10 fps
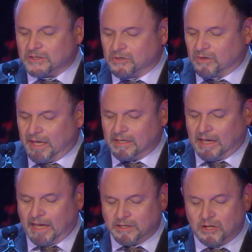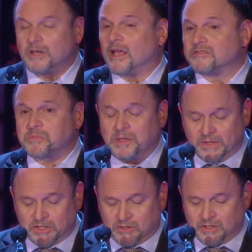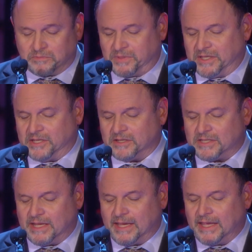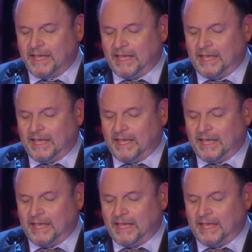who I know loves me but couldn't be here today,